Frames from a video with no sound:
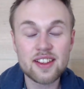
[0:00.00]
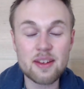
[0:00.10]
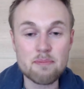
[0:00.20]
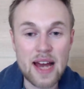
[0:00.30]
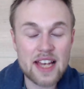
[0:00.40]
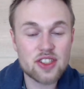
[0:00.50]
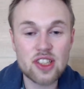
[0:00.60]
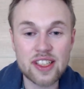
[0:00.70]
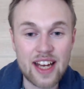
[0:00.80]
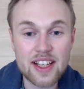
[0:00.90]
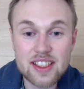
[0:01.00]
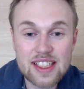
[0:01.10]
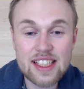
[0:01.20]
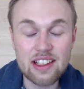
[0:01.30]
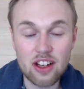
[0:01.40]
the masculine
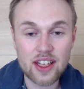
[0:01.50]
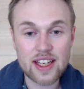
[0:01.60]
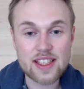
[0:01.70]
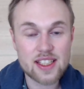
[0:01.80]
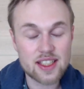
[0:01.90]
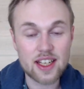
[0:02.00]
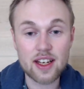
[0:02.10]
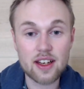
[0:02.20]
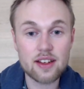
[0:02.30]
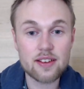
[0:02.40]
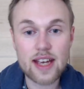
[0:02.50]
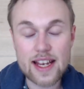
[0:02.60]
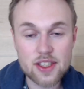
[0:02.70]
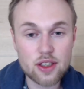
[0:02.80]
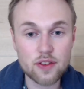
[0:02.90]
ideal is the
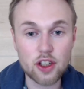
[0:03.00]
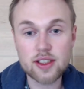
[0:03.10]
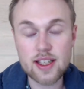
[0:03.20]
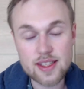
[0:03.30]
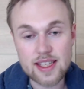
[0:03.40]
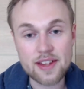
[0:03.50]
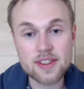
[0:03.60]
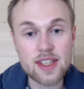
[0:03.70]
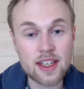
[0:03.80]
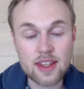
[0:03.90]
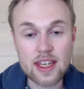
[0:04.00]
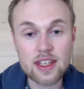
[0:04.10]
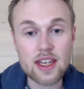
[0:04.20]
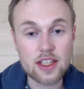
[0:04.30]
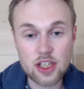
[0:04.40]
extroverted sensing,
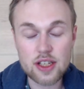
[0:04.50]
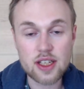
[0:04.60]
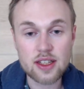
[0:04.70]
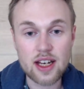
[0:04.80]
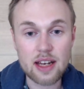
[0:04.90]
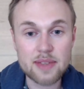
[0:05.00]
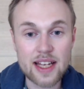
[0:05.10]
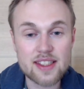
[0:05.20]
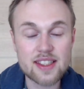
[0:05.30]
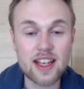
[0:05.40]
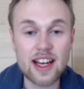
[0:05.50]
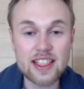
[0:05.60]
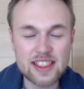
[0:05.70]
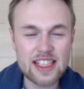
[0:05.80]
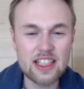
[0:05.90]
thinking and judging type. That's the
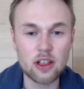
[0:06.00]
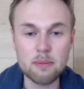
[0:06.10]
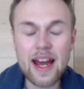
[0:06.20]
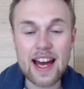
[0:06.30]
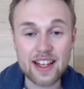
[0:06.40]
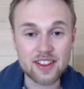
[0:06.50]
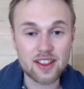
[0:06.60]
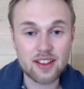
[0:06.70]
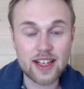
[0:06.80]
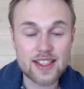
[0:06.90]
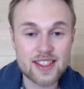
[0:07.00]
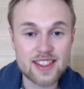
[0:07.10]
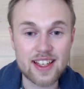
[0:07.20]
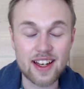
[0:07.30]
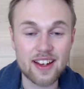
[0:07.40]
ideal man, you know
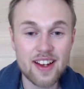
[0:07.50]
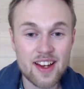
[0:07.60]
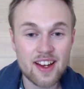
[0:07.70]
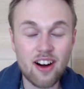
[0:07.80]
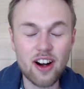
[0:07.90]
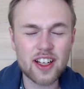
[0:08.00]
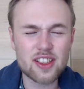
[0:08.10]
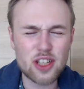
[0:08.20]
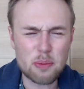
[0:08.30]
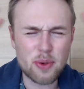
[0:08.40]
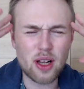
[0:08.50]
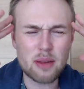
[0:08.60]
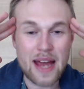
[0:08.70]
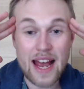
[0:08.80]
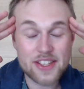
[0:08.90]
that's the archetypal
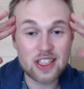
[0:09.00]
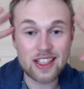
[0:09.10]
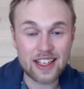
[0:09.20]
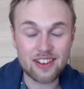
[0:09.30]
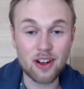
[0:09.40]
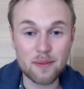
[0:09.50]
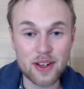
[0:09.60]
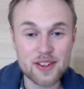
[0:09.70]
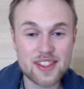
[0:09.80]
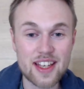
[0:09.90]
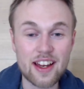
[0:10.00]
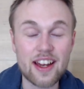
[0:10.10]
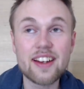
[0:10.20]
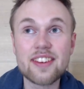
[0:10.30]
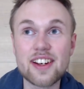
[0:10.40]
masculine almost
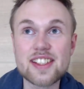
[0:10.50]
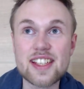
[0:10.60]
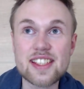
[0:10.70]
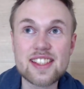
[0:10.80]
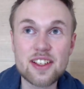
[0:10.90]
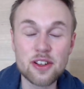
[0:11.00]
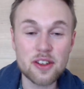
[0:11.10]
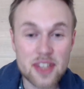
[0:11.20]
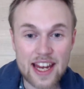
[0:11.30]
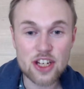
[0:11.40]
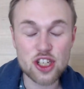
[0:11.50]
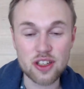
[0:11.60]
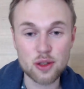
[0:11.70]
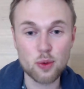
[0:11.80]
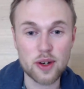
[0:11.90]
uh, there's this
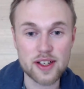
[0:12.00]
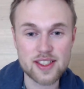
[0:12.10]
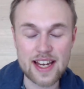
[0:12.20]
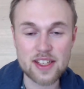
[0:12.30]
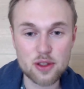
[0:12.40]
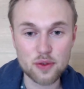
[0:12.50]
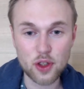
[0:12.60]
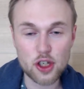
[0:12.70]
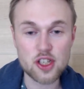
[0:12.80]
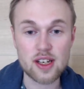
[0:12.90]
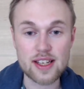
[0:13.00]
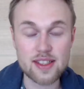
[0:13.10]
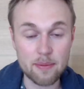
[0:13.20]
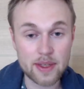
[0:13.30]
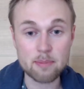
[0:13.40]
connotation towards extroversion as
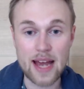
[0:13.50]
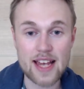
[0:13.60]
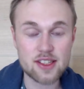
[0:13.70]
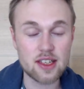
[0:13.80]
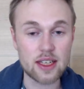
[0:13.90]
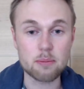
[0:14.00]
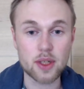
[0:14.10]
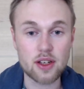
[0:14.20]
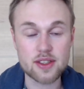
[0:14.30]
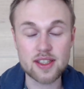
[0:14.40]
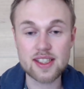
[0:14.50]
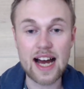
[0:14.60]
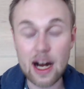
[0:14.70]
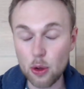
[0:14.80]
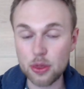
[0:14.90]
something masculine because it's
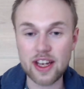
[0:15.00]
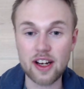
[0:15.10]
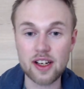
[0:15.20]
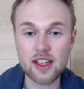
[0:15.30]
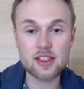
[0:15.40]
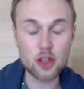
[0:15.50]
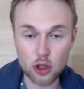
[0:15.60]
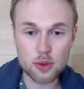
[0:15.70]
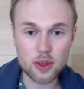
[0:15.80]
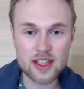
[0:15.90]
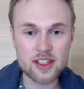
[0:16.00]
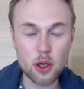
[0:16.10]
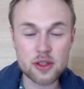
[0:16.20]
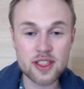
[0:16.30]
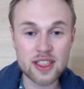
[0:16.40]
out there it's go it
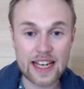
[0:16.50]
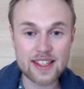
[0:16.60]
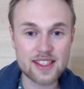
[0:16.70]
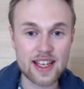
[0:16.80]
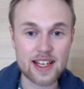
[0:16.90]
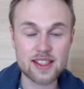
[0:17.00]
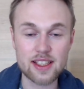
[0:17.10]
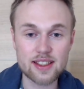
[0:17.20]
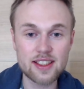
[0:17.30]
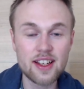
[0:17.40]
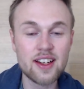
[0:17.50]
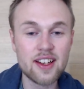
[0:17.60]
goes and gets things it